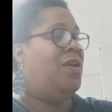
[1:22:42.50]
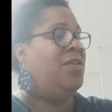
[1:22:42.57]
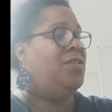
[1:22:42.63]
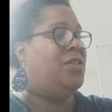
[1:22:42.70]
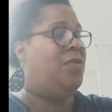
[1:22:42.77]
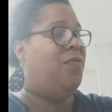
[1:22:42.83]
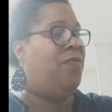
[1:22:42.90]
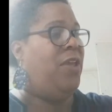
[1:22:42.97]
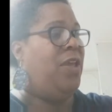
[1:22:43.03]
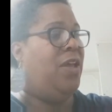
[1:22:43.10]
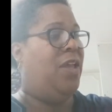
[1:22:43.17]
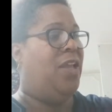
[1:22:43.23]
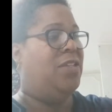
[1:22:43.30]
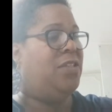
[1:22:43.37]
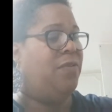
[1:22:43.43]
Sophia
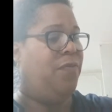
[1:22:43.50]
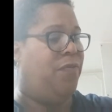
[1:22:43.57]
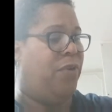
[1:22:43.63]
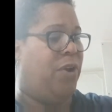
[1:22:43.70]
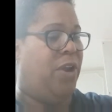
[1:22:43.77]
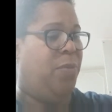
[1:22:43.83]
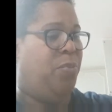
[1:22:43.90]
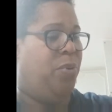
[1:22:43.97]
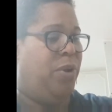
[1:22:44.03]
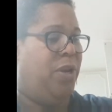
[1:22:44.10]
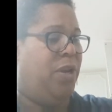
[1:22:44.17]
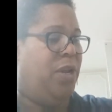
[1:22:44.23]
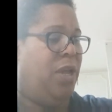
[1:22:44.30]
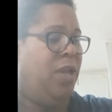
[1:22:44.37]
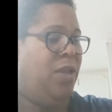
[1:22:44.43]
is a very
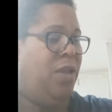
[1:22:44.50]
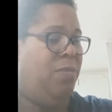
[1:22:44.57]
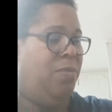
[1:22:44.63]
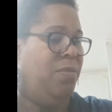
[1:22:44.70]
pretty name.